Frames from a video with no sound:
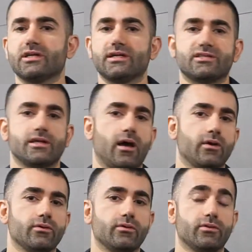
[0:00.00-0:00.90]
You need to
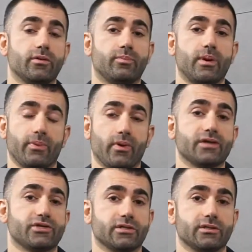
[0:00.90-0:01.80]
know the
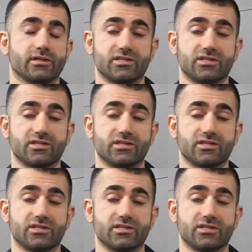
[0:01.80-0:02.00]
preparation,